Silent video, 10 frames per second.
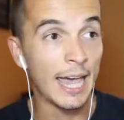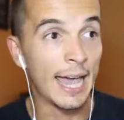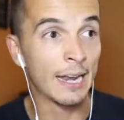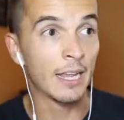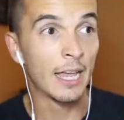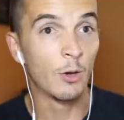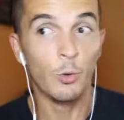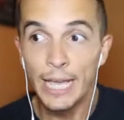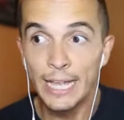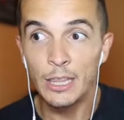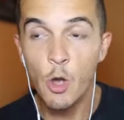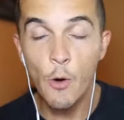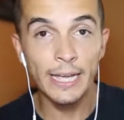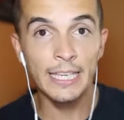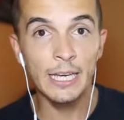and we had
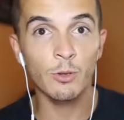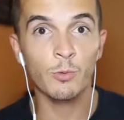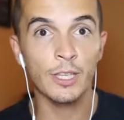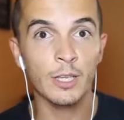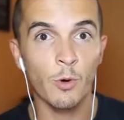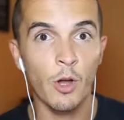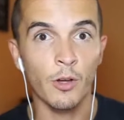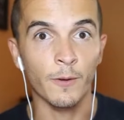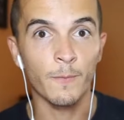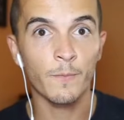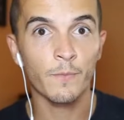no idea what we did wrong.